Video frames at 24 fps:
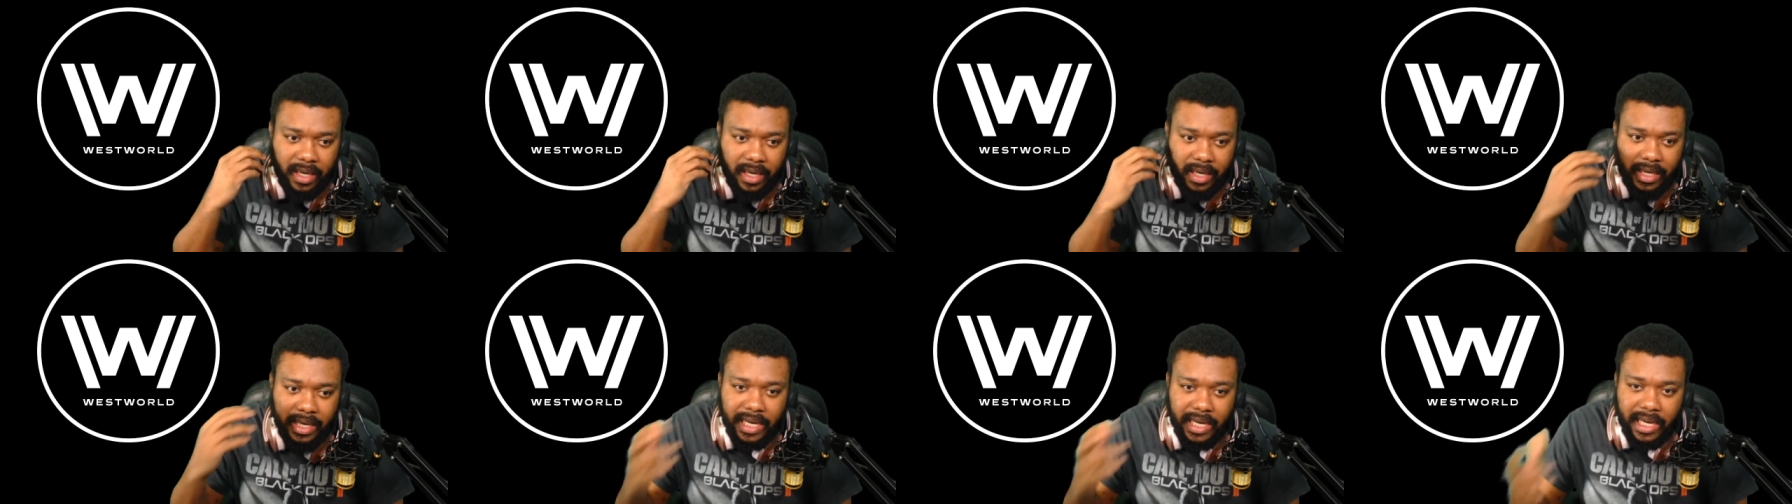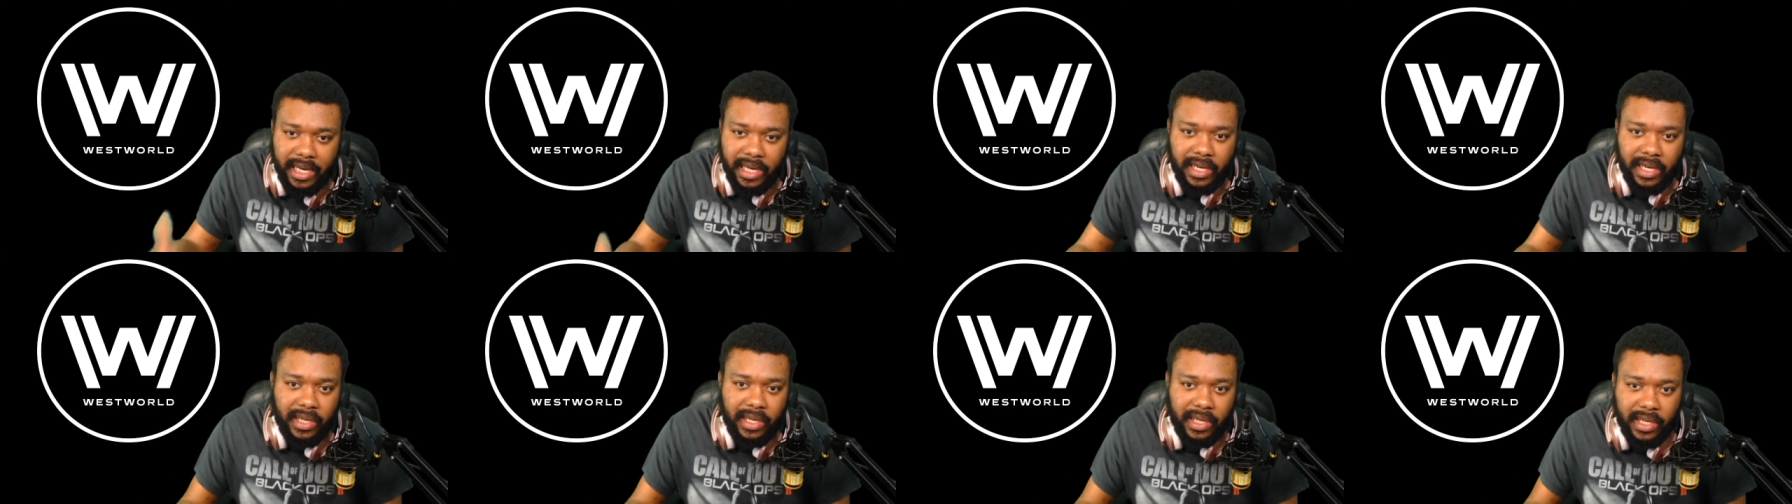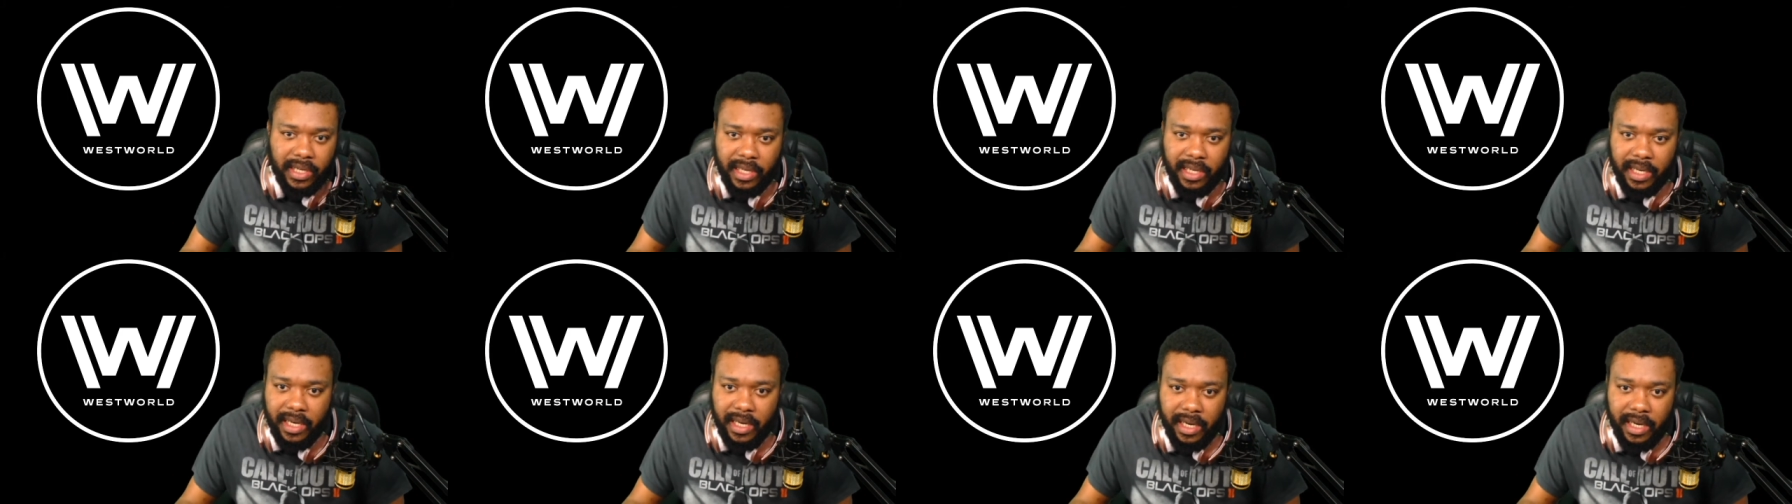
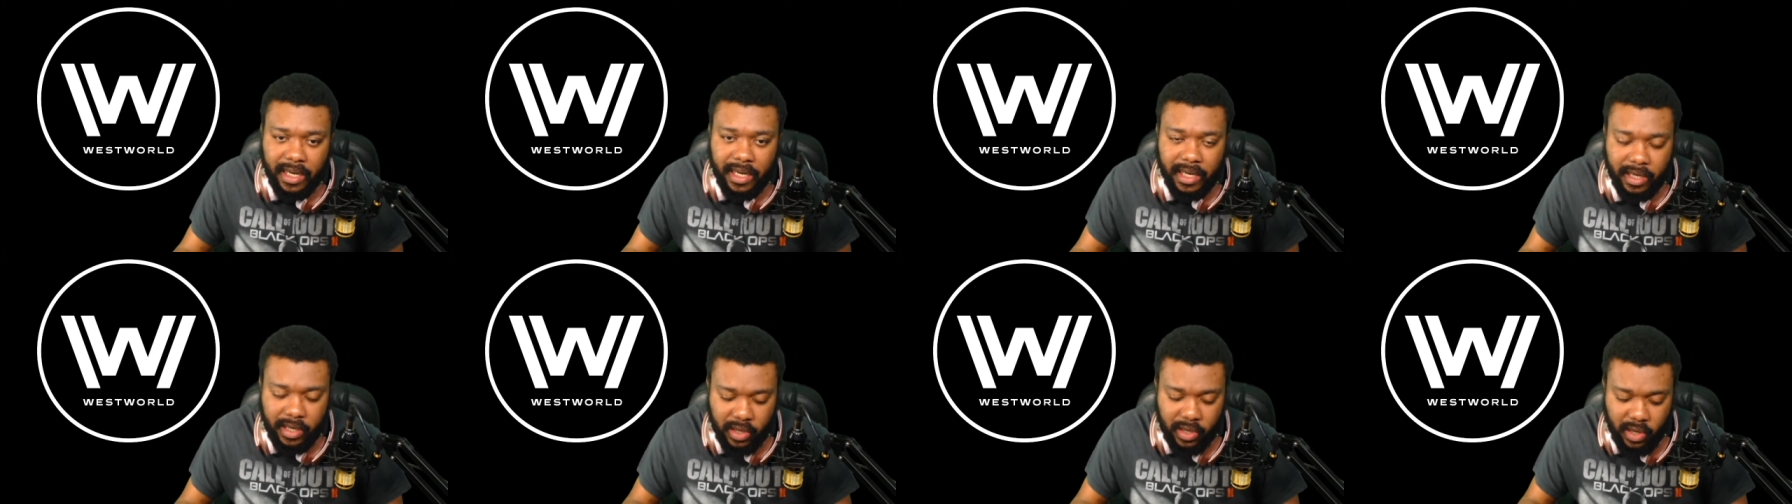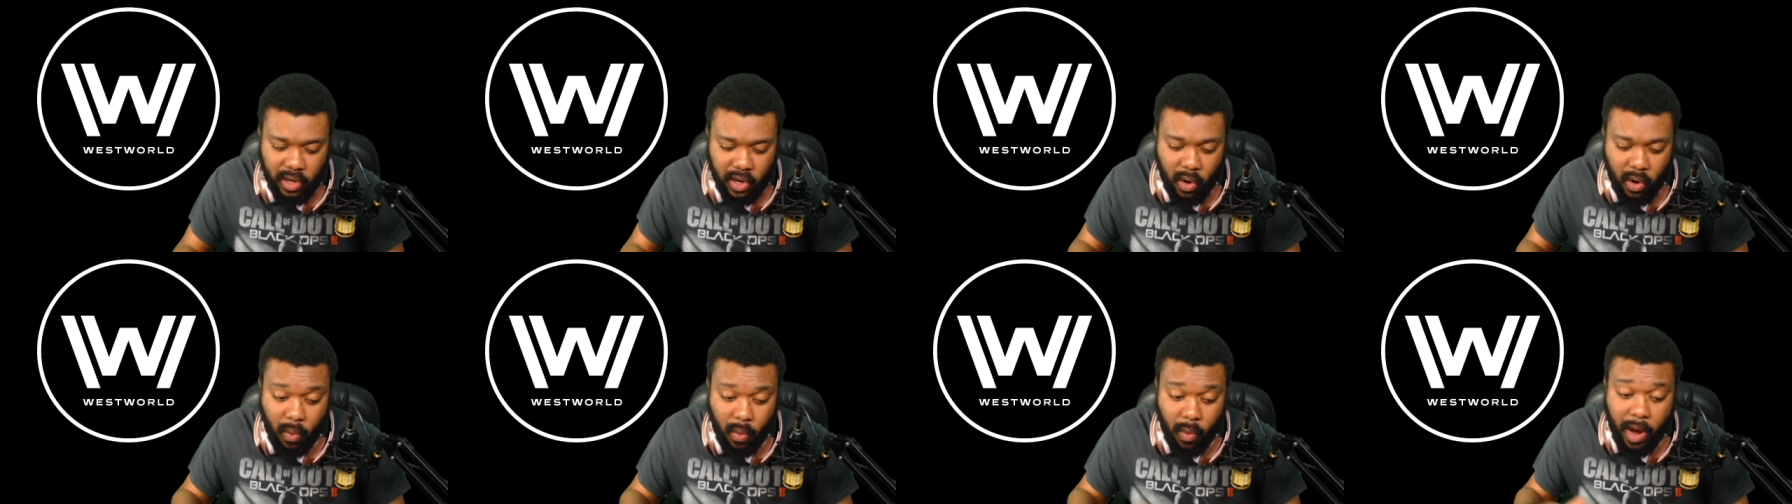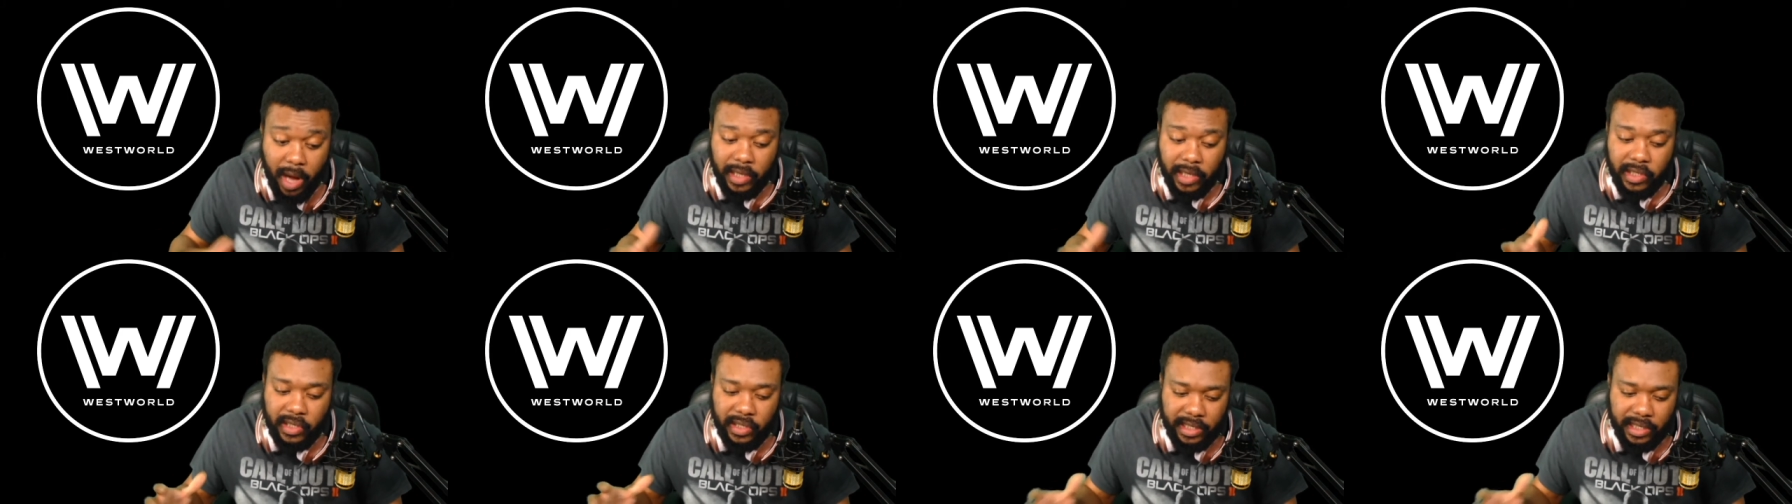
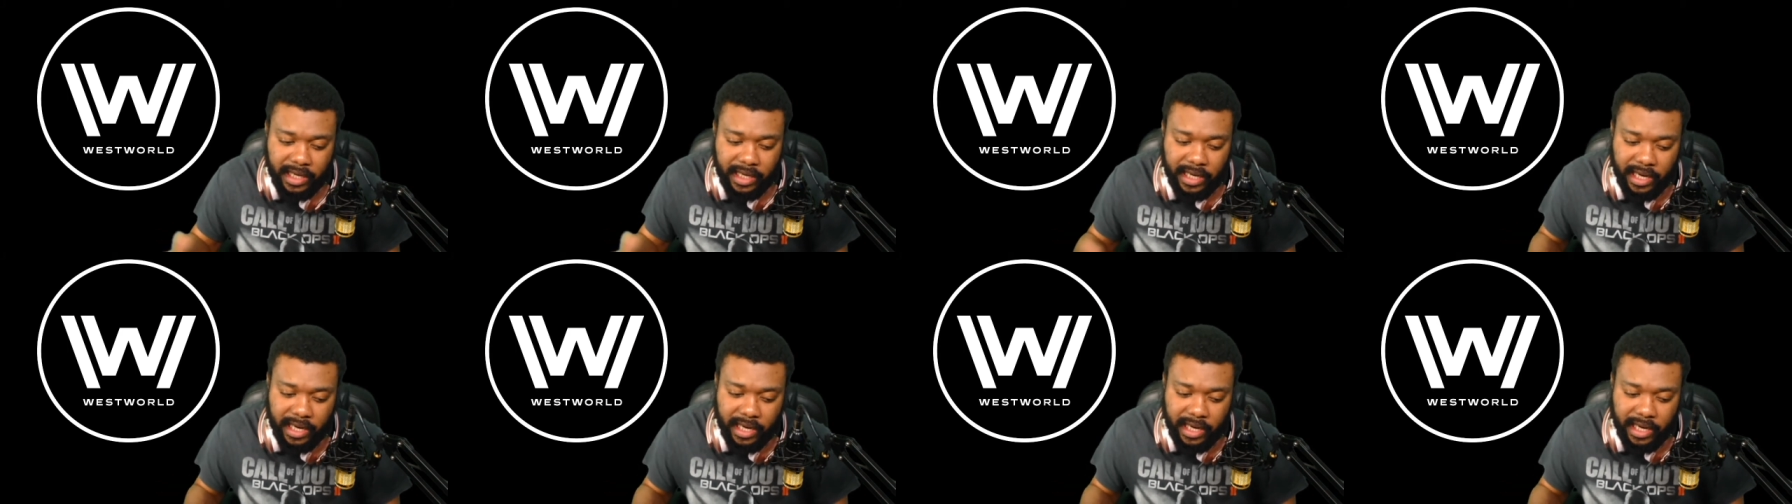wants to see.